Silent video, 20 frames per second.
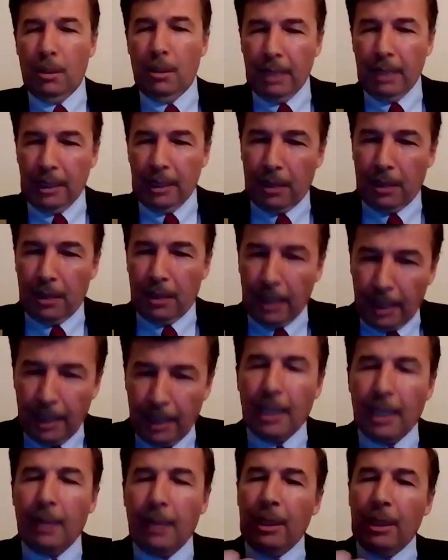But
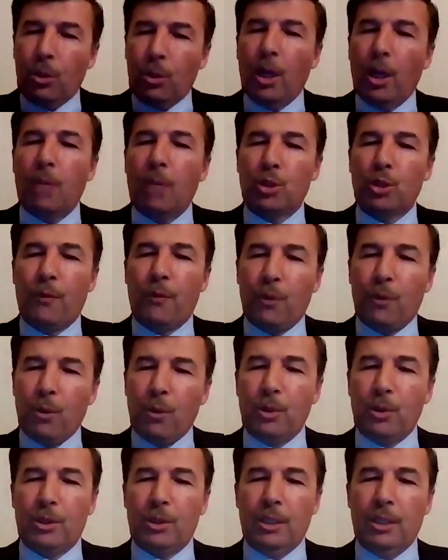in terms, of
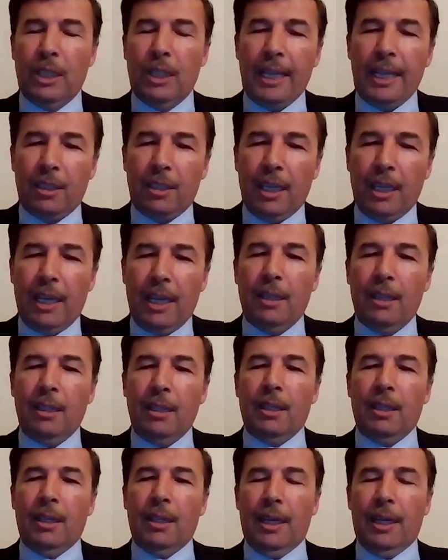course, like
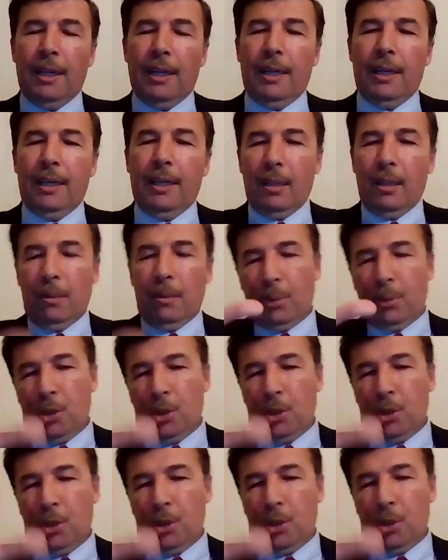
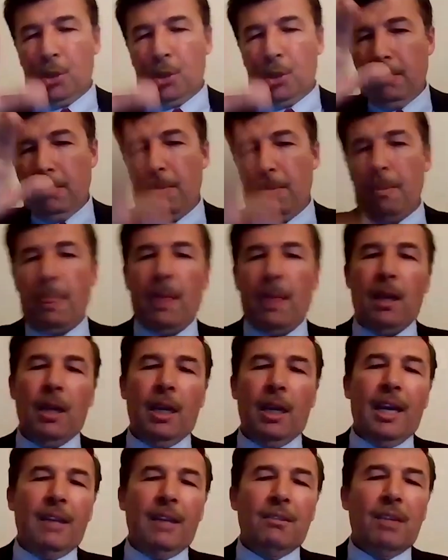position.
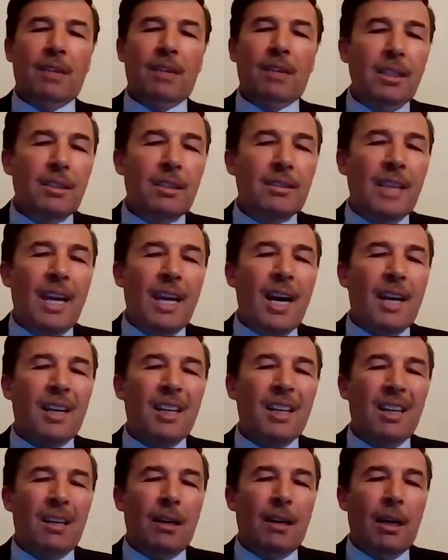And rather, they
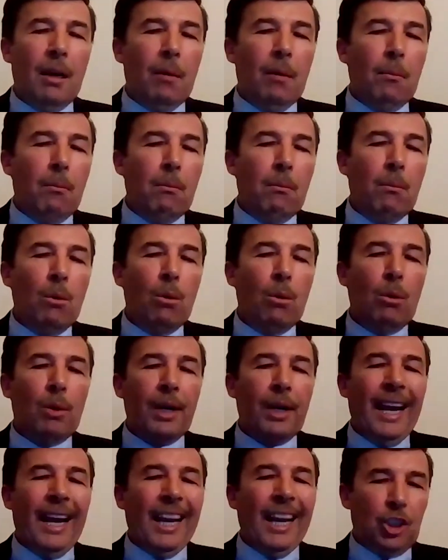are more
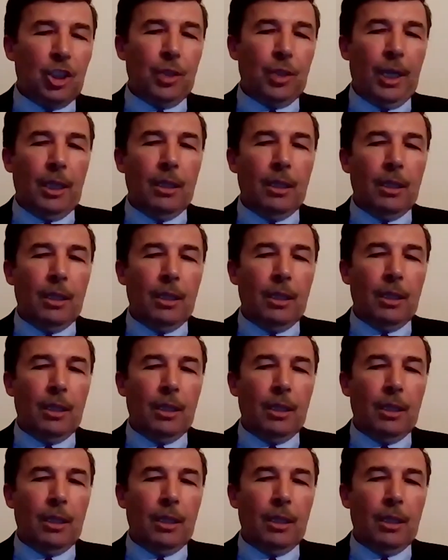astray.